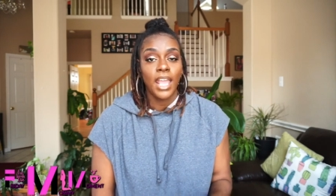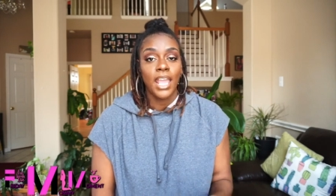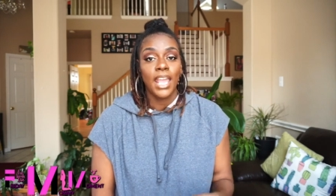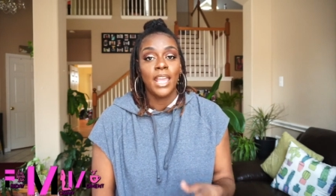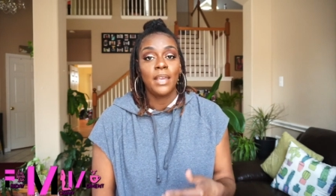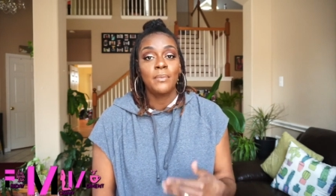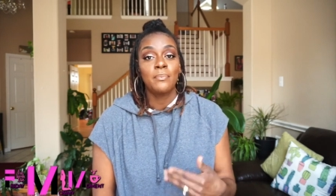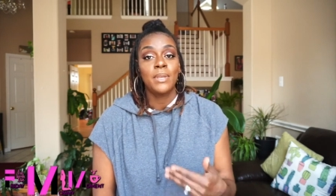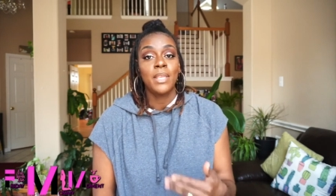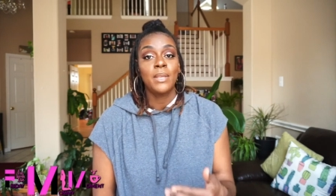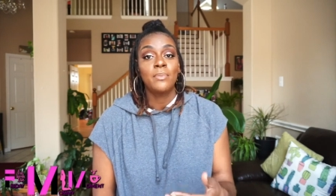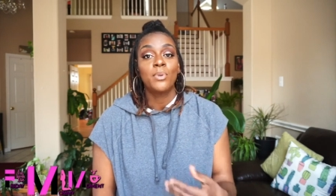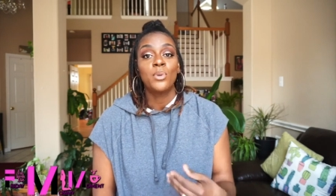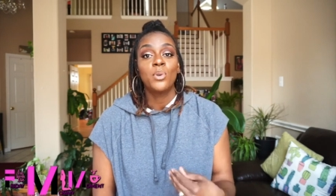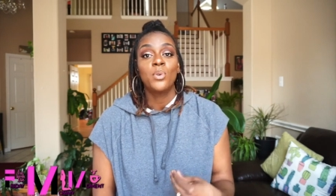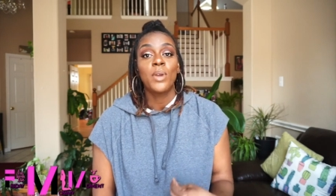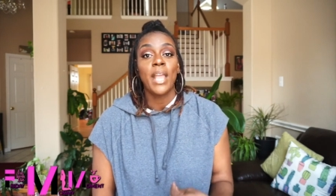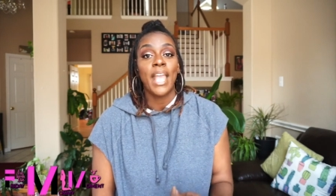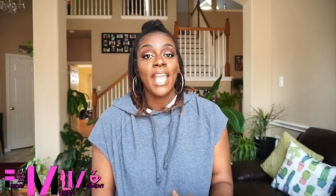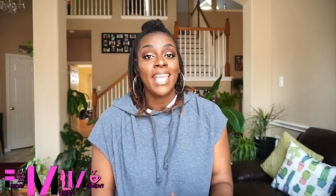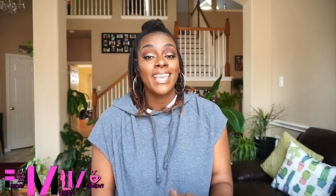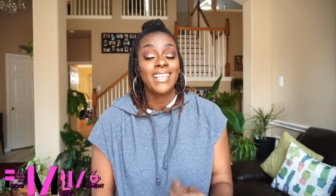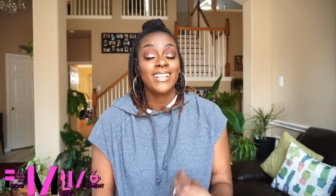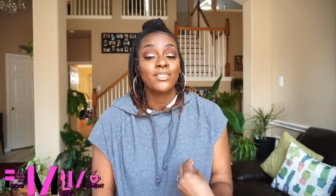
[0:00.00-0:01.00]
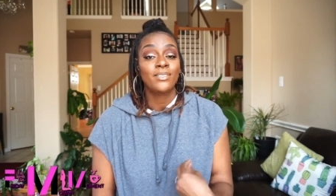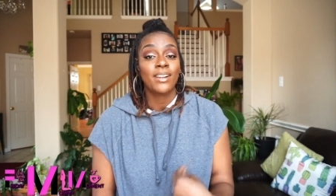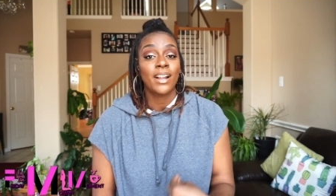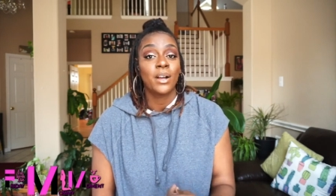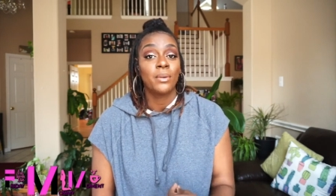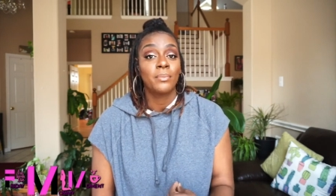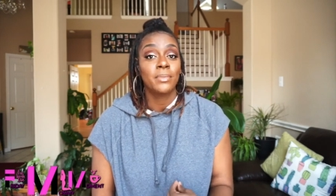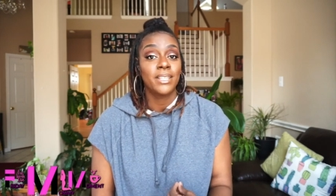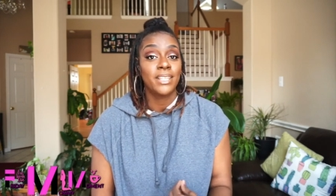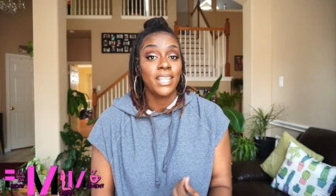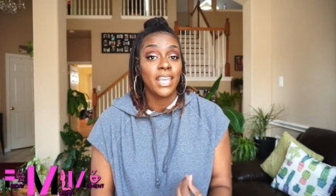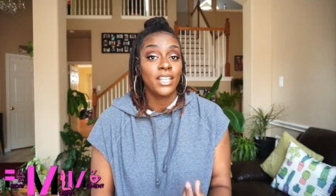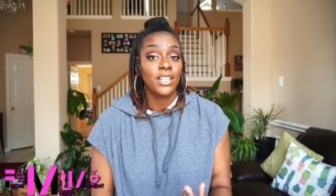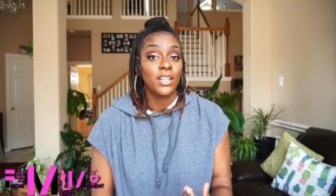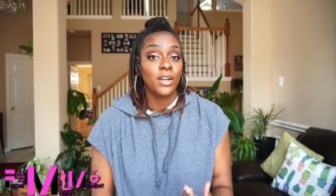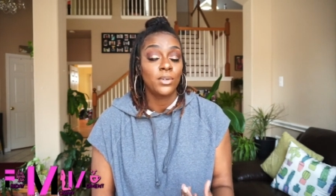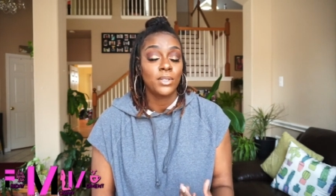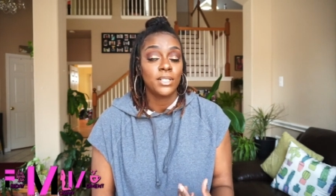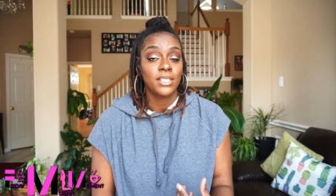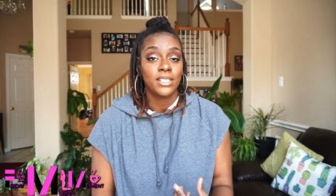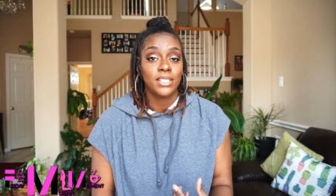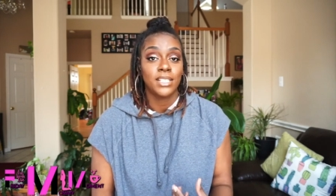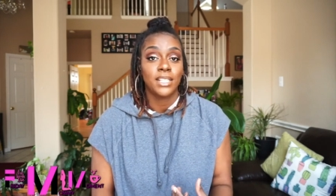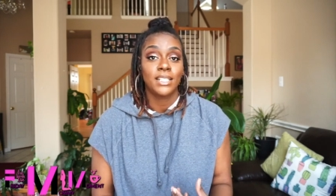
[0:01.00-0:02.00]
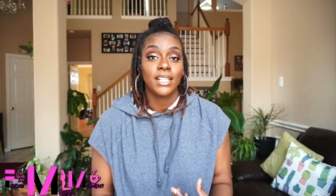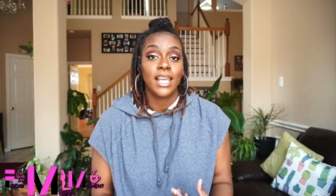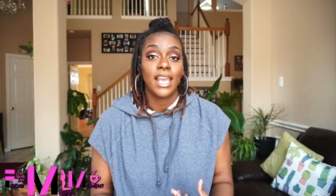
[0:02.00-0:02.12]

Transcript: And people who ate around me, they noticed it.